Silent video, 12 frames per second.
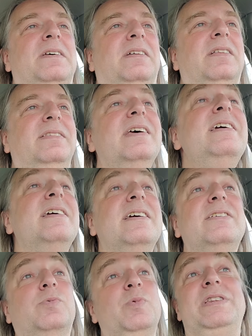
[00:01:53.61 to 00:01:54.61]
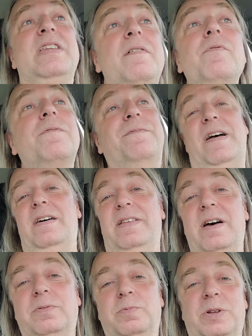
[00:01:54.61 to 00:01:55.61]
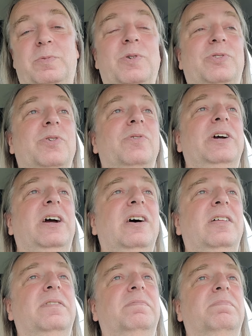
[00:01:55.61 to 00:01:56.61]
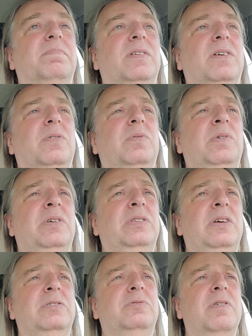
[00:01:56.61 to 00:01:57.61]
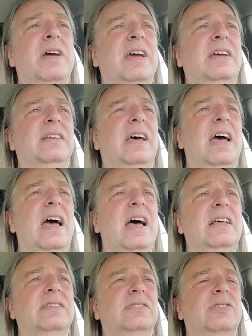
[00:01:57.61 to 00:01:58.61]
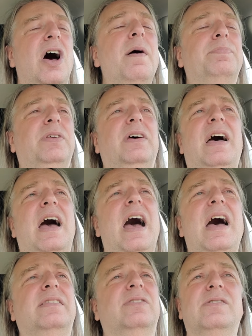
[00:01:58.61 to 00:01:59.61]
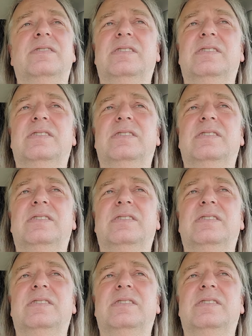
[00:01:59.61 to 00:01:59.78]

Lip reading: the thing is, we never found out what was going on. The train stopped at the